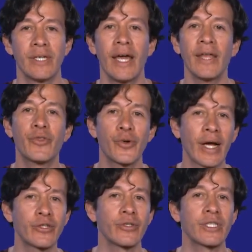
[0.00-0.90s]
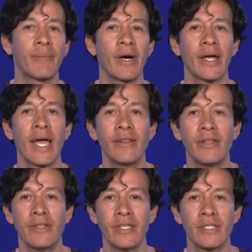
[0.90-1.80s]
interactions among
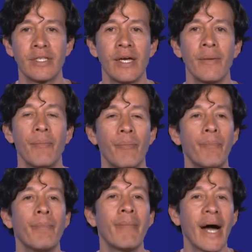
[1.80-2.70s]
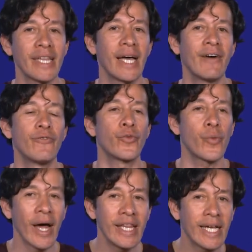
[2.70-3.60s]
entities might have
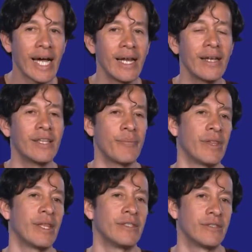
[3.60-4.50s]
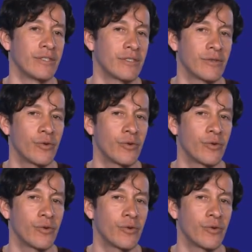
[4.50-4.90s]
radical dependencies.